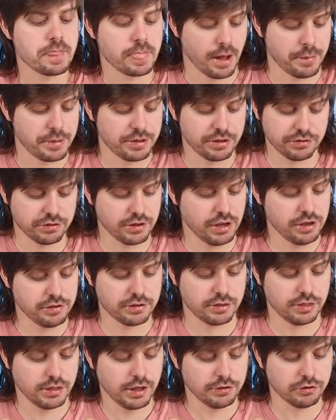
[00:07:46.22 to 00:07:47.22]
I mean,
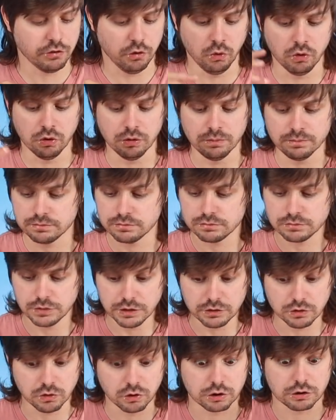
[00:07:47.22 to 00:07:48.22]
these are all
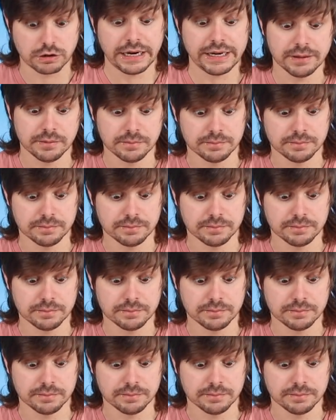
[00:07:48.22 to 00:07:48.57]
great.